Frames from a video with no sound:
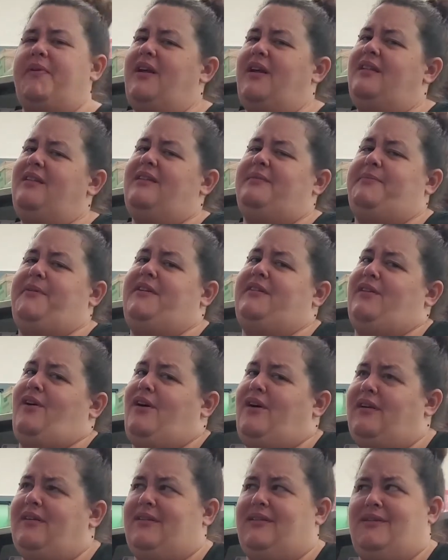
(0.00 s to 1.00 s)
Penelope's
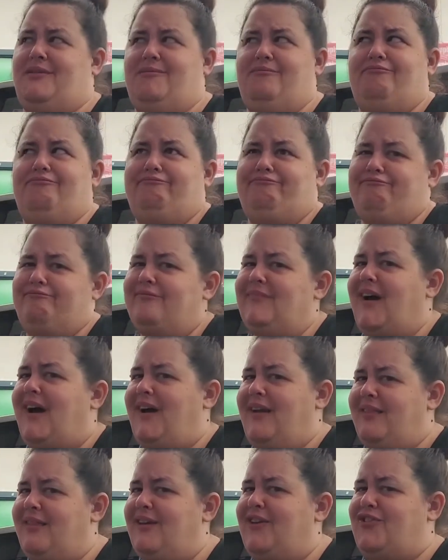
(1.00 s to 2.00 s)
awesome.
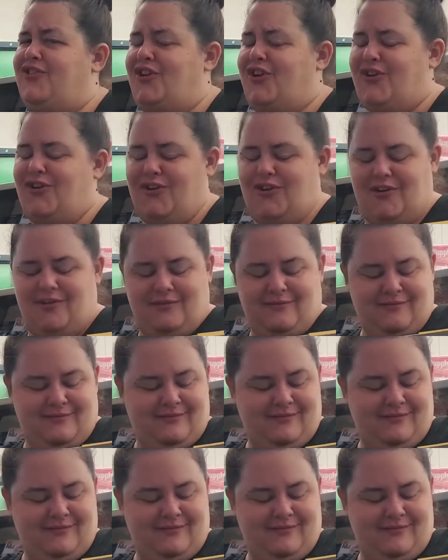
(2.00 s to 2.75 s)
I think she could.